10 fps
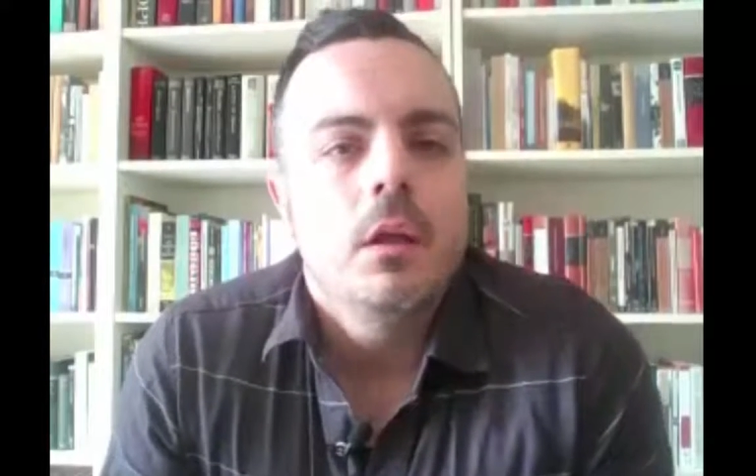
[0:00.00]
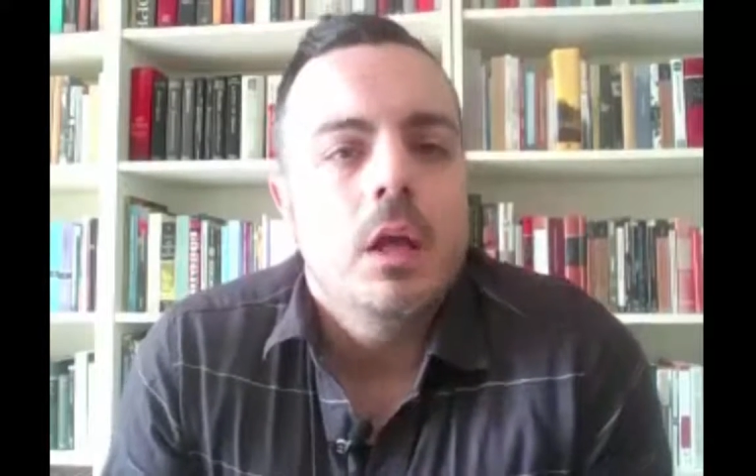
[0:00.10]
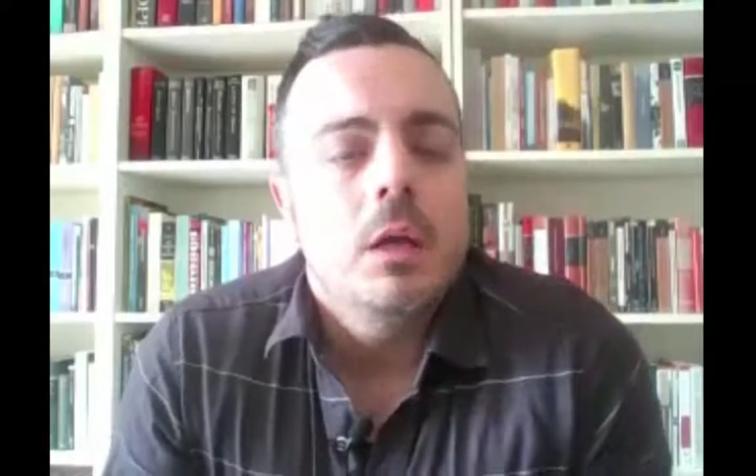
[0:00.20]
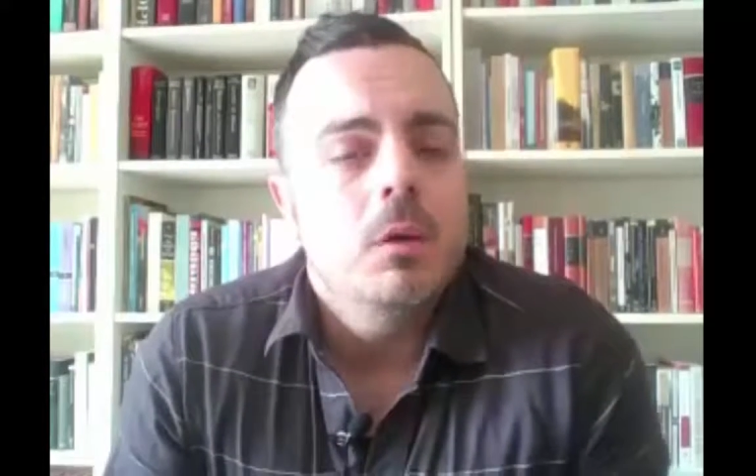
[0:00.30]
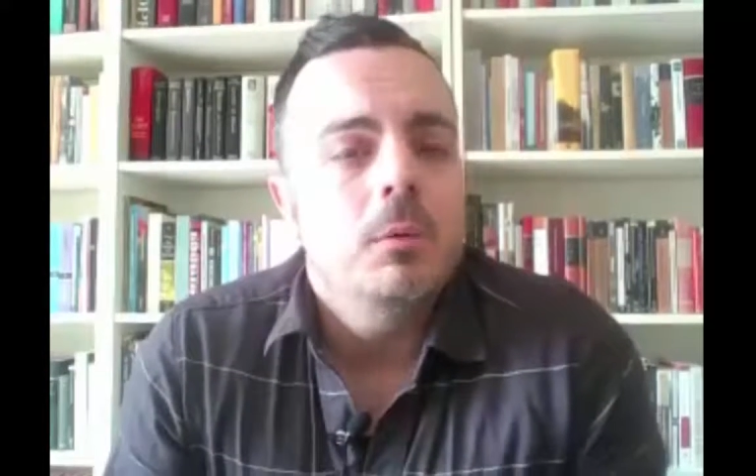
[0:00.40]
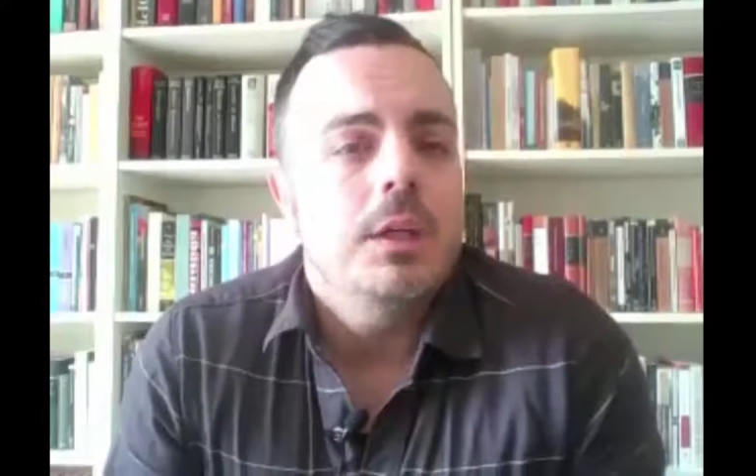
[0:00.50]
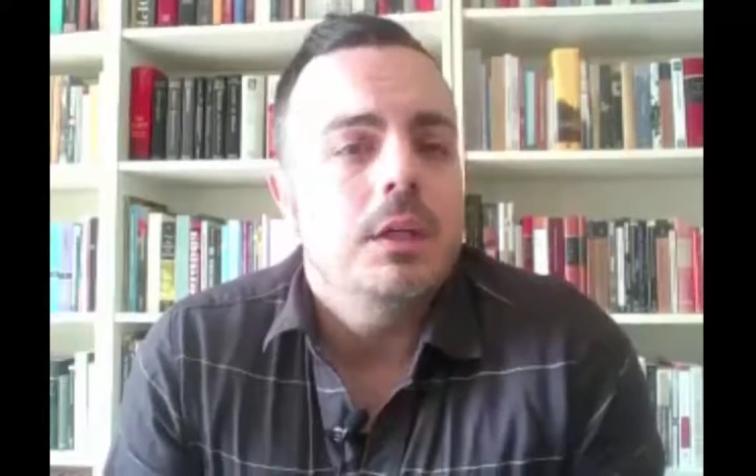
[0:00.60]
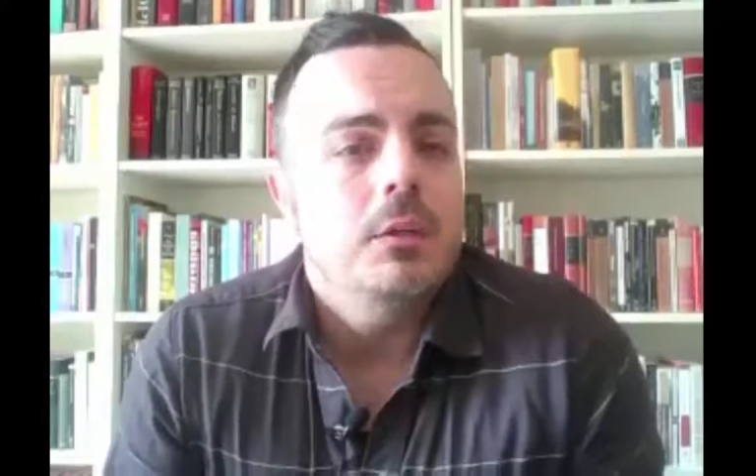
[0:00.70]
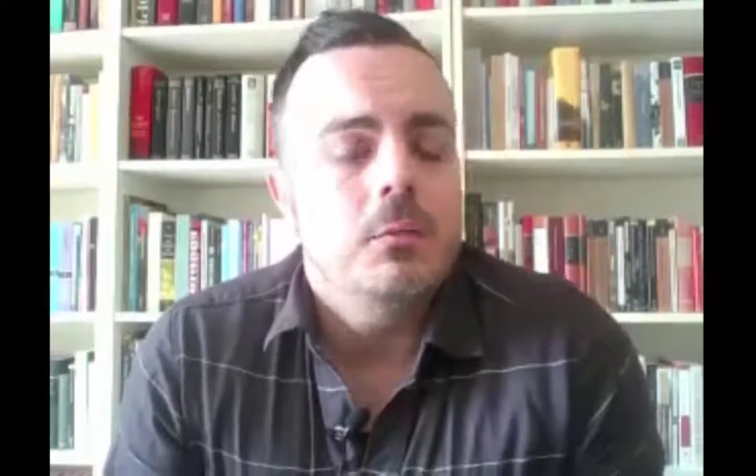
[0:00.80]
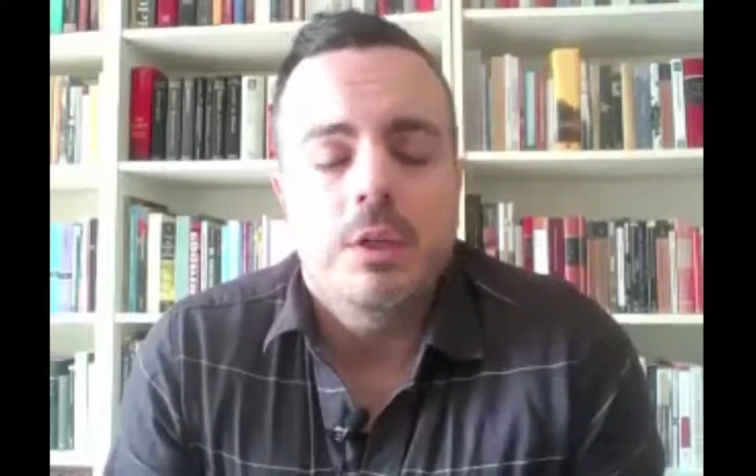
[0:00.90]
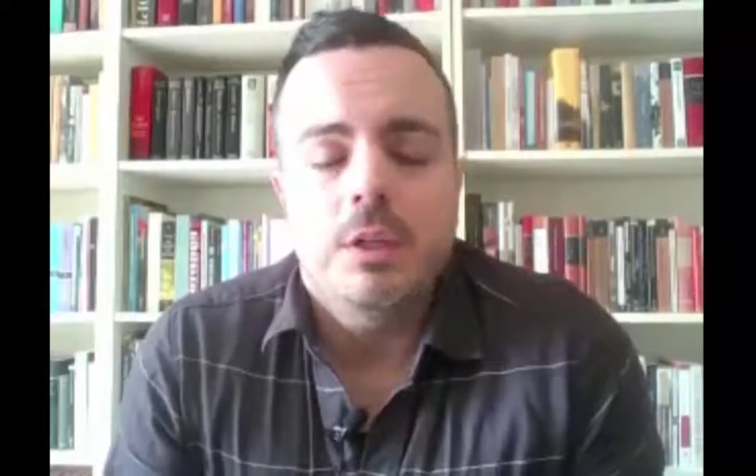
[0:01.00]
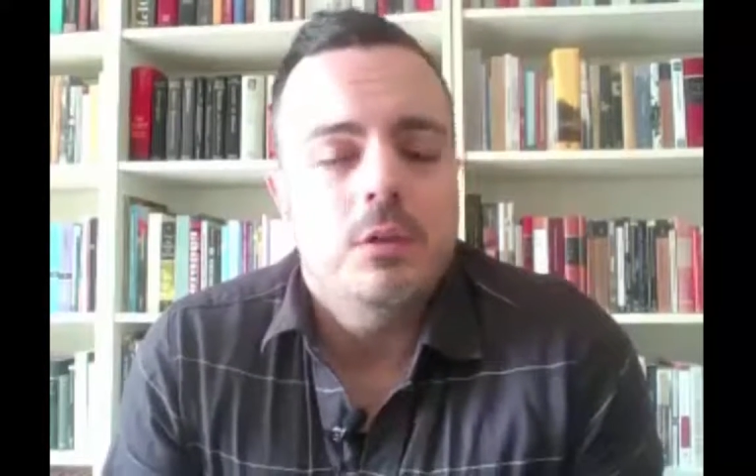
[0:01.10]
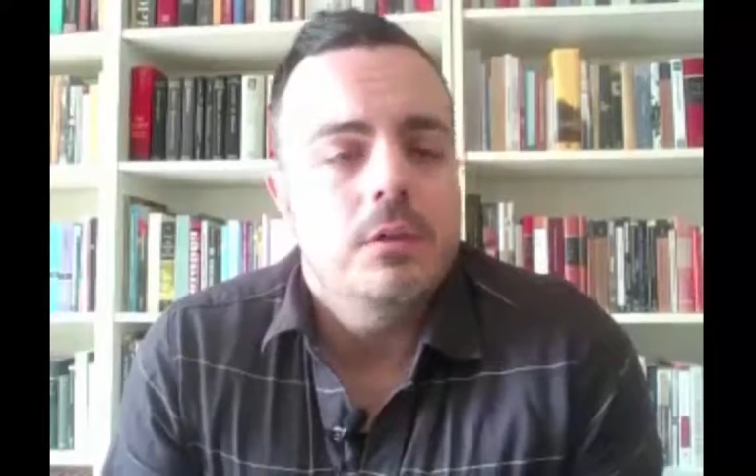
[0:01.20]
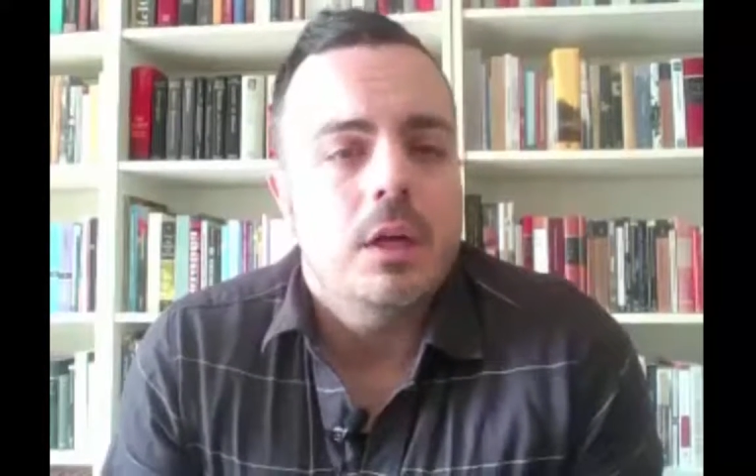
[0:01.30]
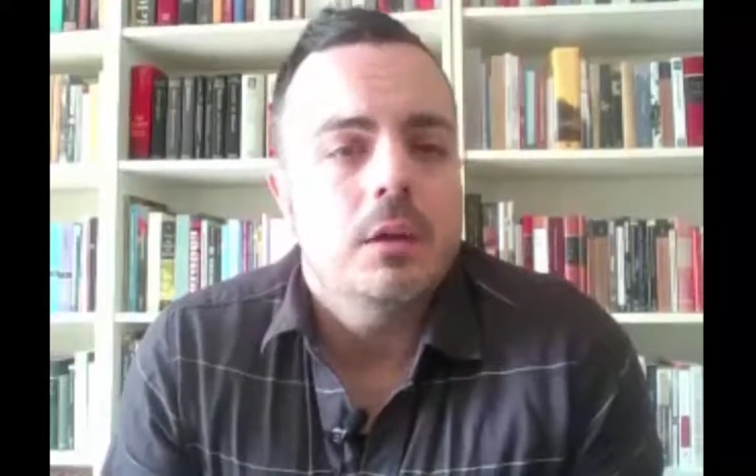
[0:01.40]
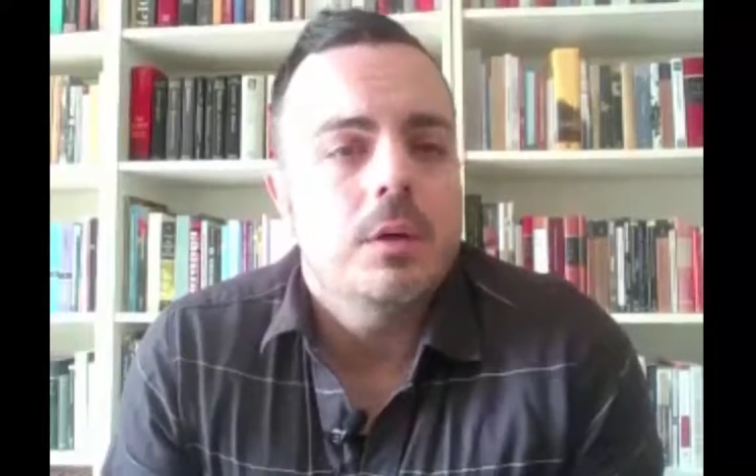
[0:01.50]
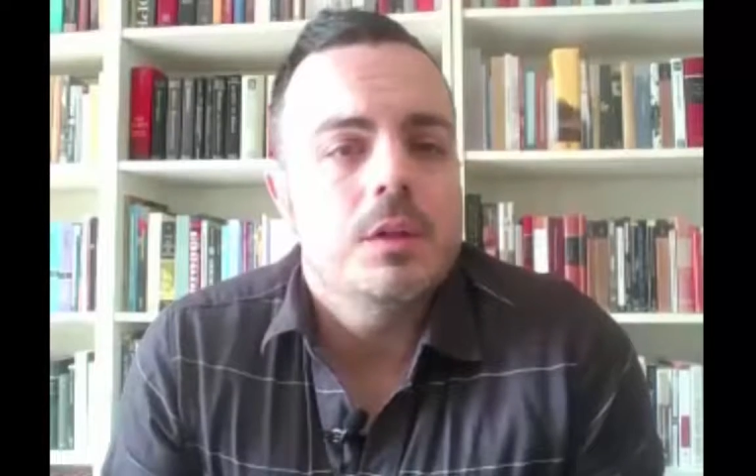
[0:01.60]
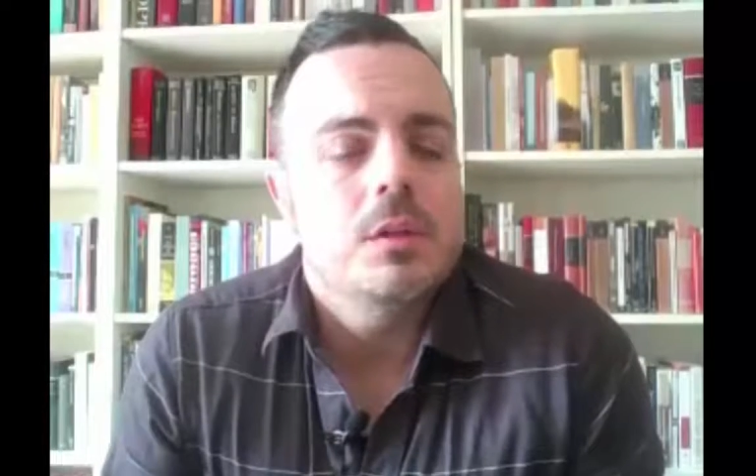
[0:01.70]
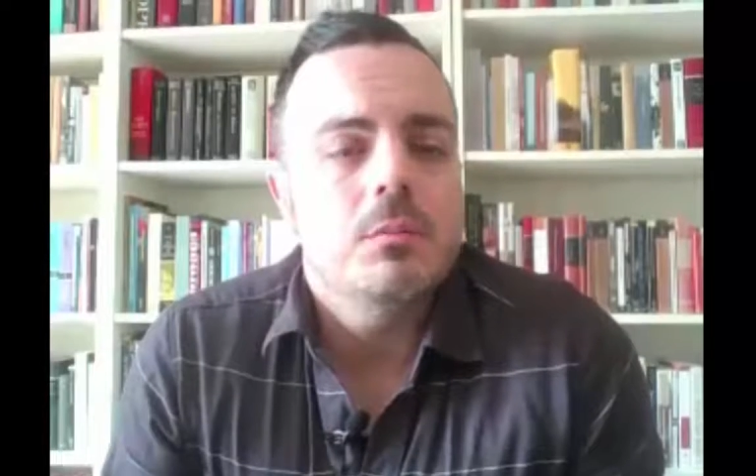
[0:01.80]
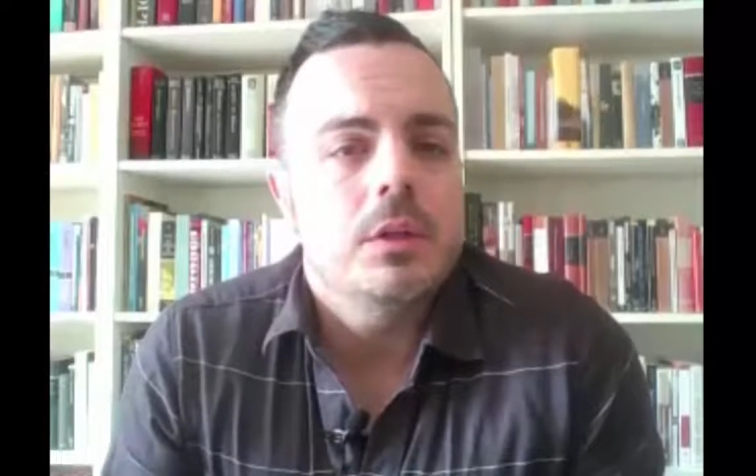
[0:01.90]
And one way we can do that quite
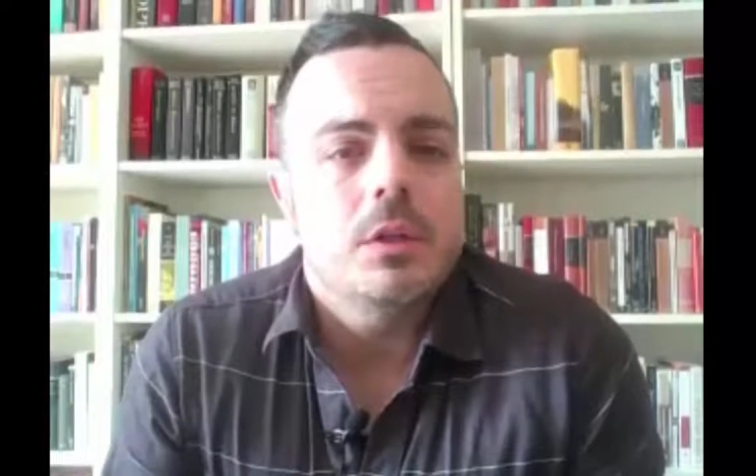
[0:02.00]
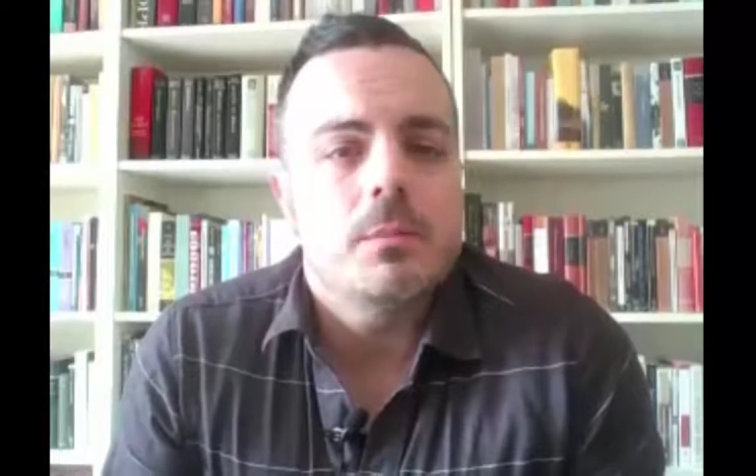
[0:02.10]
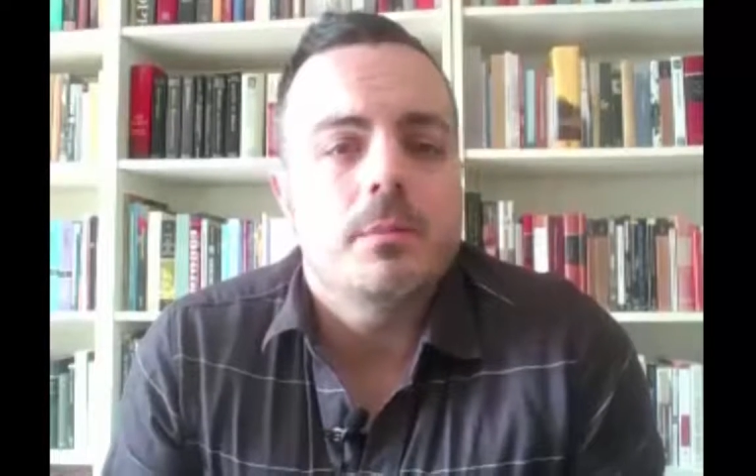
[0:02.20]
simply is